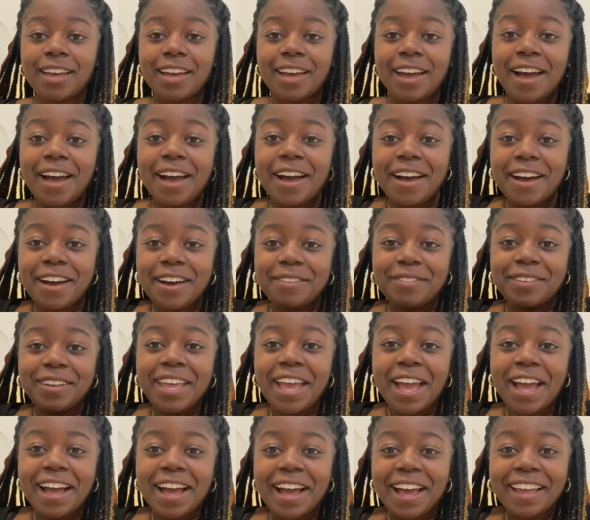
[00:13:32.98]
But
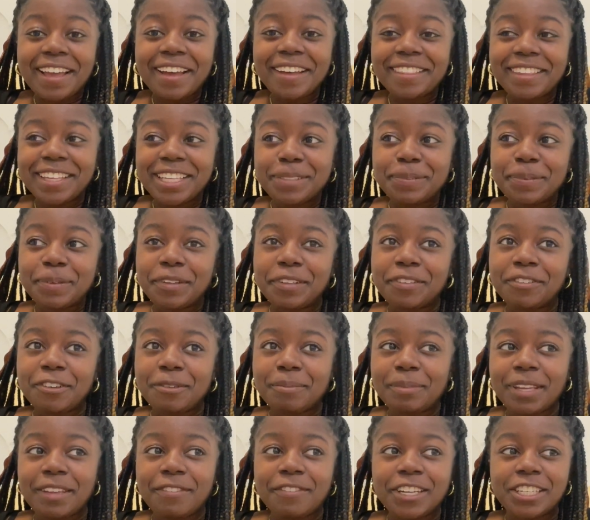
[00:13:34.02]
yeah, I got these both from
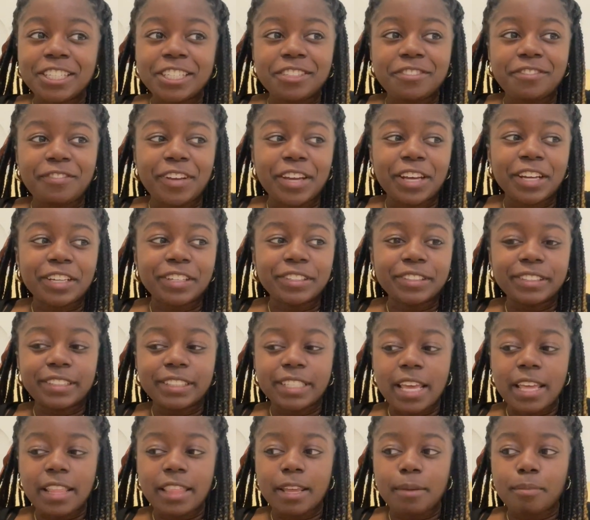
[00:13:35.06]
Vintage Veils,
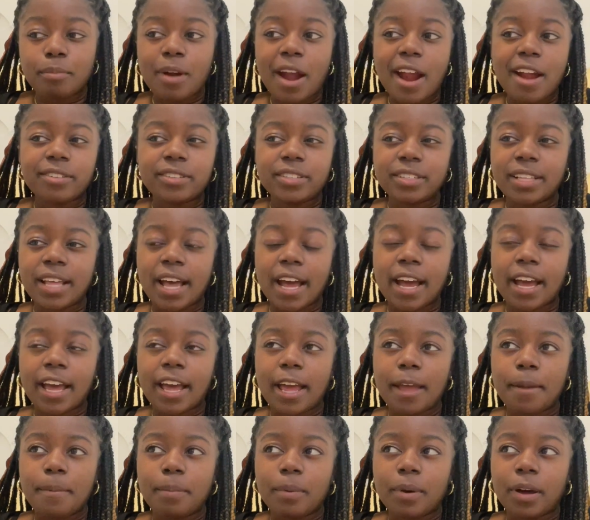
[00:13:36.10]
and then prior to that
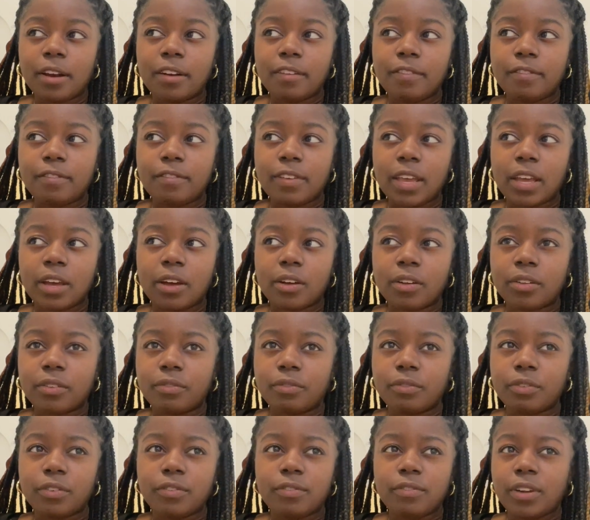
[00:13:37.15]
I bought a veil
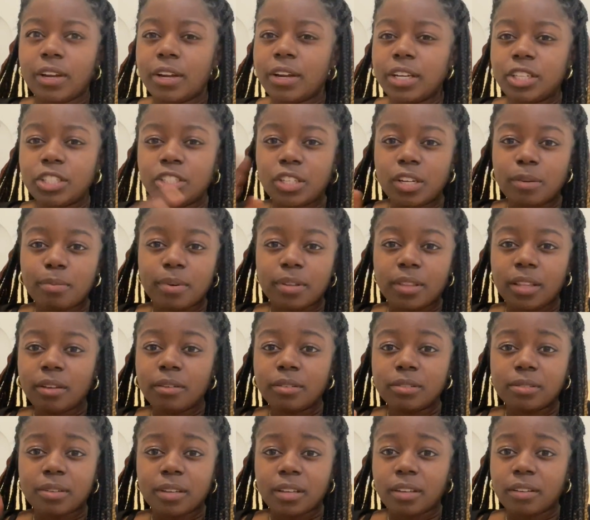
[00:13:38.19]
for very cheap. I think it
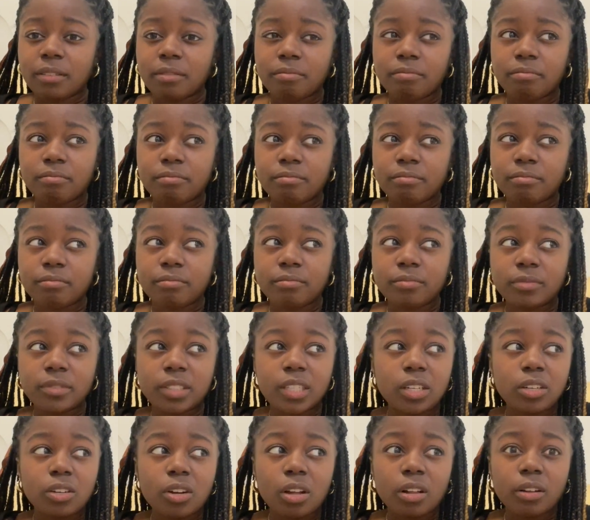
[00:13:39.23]
was like
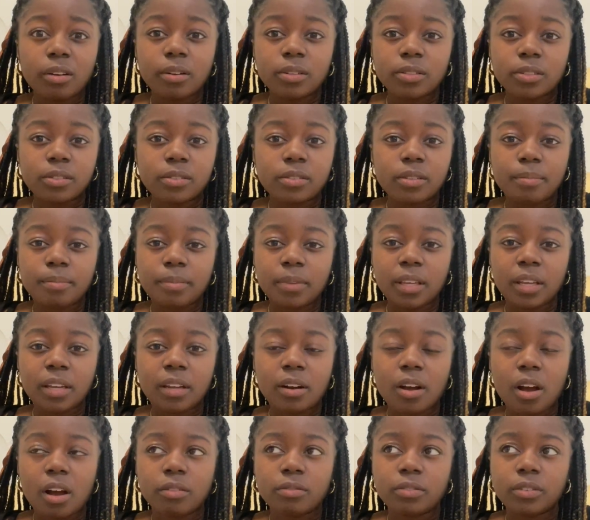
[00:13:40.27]
$10 or something
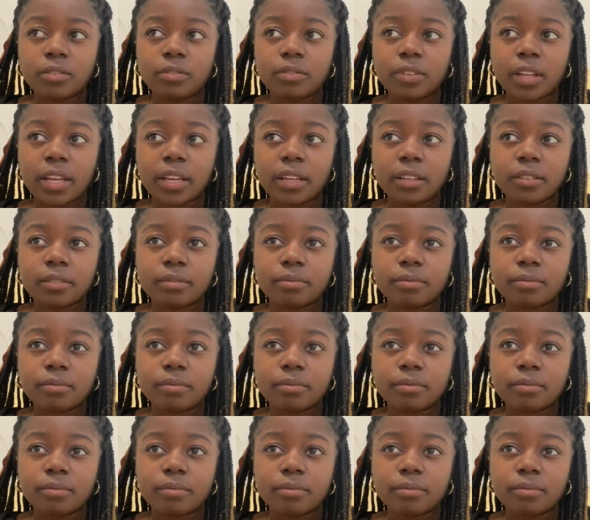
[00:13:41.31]
off of like